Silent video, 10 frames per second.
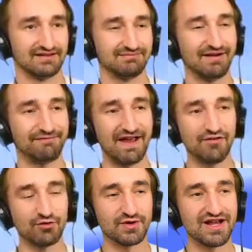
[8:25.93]
My
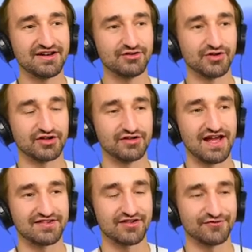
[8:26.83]
favorite was when you had to do the
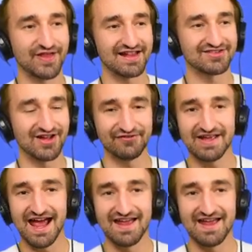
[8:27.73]
classes for that stuff,